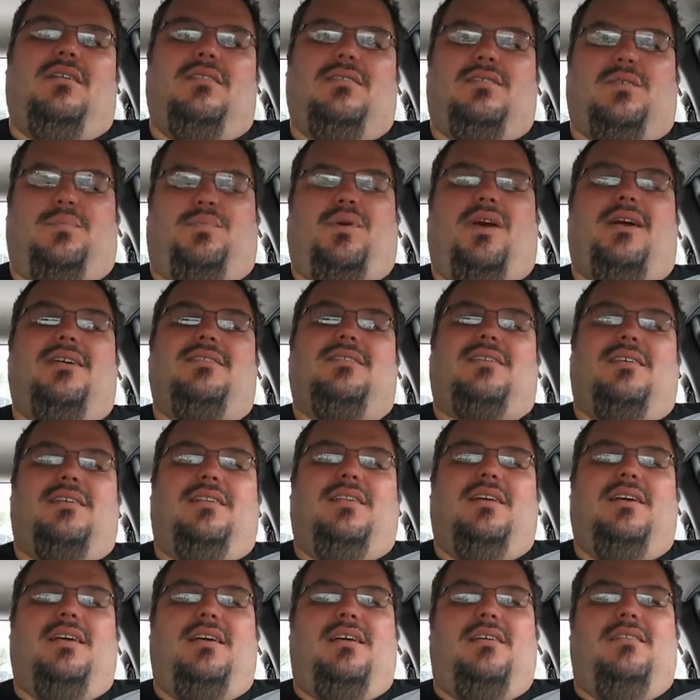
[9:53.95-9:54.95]

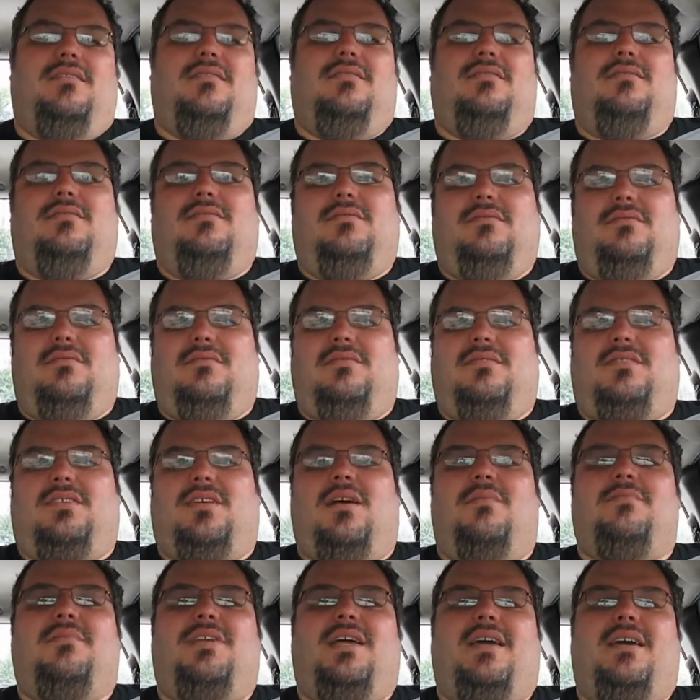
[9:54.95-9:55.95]
surprisingly,
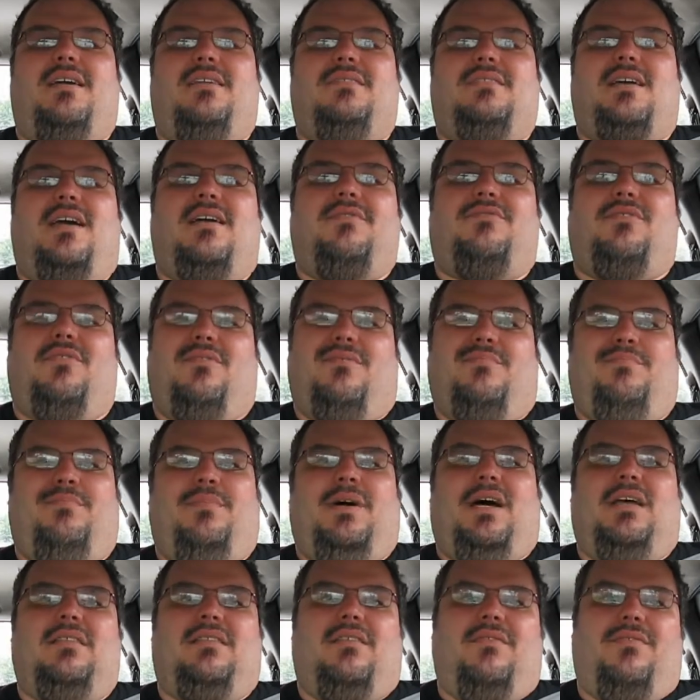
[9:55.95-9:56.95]
some days after
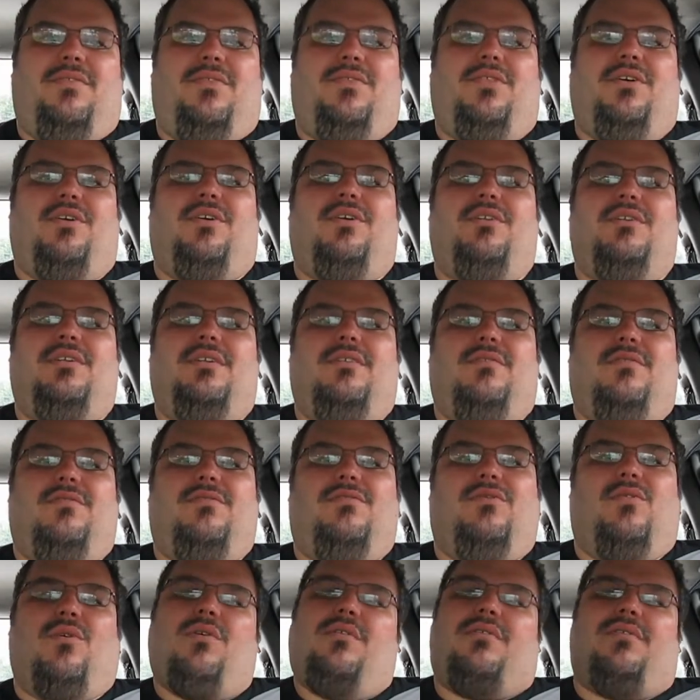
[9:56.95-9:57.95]
about the 3rd or
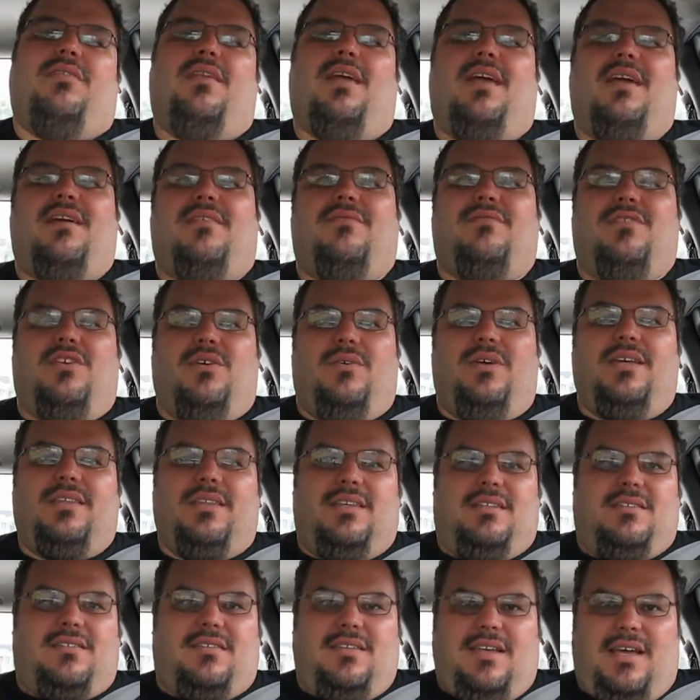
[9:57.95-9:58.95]
4th day of doing
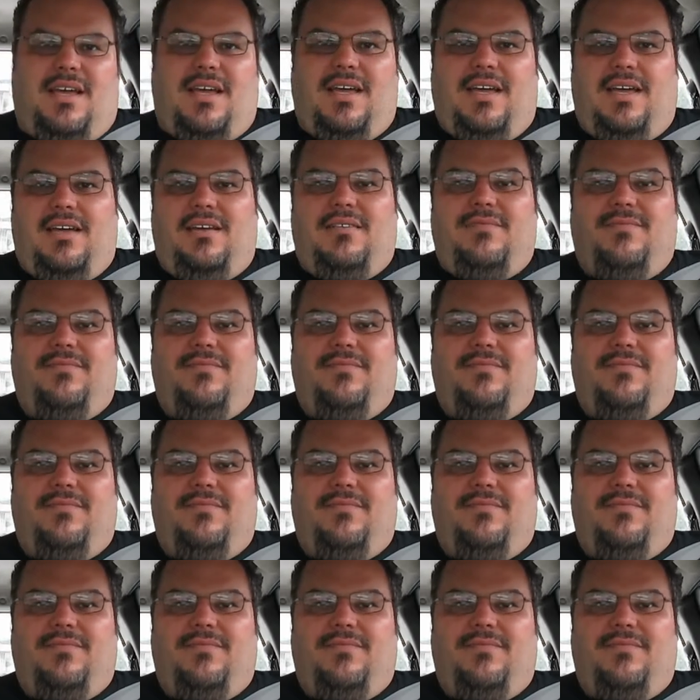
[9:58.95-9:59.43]
this diet,